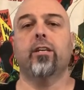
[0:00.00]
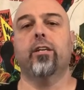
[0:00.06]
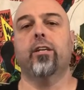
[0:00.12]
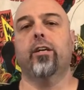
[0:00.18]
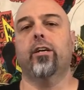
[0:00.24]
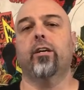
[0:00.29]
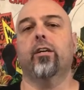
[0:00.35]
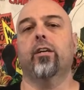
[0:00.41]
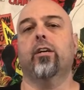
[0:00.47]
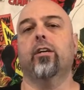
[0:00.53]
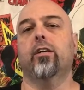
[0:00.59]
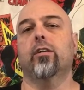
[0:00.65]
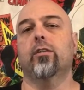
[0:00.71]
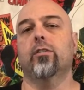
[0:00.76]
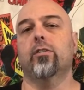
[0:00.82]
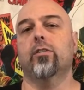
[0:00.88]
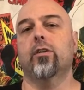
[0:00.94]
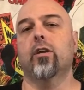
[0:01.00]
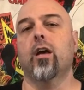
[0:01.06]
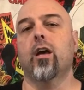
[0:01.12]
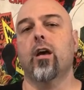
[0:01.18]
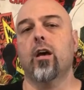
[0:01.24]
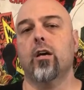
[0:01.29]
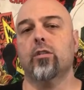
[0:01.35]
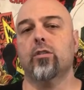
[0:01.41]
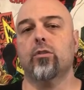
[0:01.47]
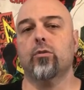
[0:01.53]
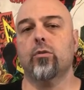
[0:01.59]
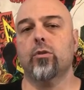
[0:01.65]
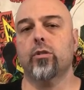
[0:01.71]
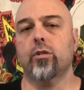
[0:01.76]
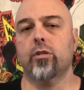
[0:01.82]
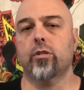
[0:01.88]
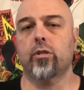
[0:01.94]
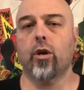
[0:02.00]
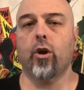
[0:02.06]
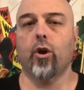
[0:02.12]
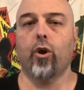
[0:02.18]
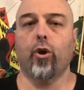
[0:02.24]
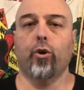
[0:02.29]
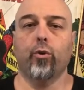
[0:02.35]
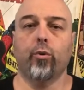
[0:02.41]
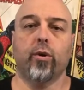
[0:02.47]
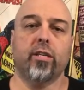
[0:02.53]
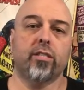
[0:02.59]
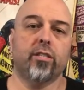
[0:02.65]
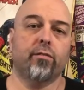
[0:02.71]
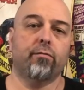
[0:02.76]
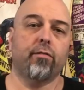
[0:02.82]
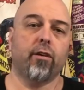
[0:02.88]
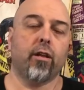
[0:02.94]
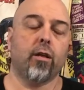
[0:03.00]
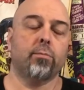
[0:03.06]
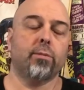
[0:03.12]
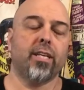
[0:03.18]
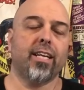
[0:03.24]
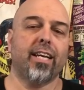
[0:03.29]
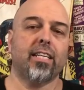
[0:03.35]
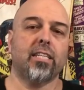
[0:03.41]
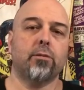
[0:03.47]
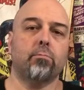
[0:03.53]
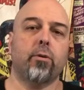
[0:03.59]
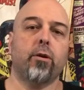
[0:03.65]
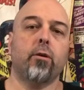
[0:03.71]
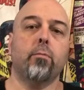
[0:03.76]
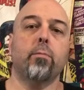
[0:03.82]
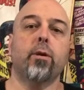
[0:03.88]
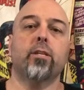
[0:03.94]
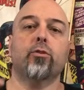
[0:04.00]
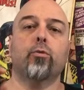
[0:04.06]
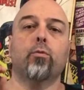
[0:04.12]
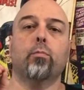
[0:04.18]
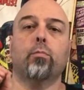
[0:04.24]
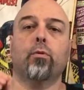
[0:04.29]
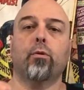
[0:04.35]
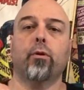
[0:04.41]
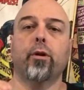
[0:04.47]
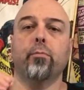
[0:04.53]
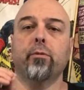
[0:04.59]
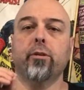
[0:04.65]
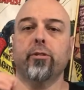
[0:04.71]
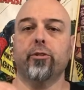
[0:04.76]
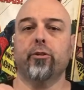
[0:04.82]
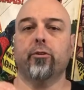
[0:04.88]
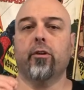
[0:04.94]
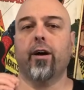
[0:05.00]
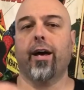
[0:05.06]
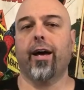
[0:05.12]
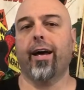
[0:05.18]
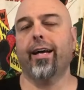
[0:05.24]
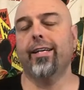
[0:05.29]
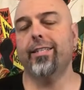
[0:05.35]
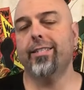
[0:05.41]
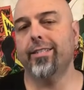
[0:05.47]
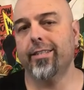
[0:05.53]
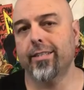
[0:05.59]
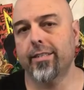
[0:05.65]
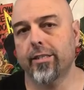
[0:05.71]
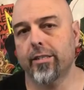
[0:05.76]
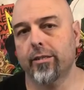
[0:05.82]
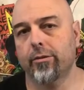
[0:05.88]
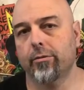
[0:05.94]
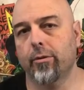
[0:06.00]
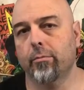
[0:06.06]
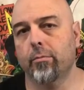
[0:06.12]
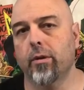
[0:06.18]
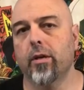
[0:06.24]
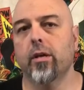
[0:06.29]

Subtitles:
Ian Ilson, a scientist who has developed an experimental premature aging serum.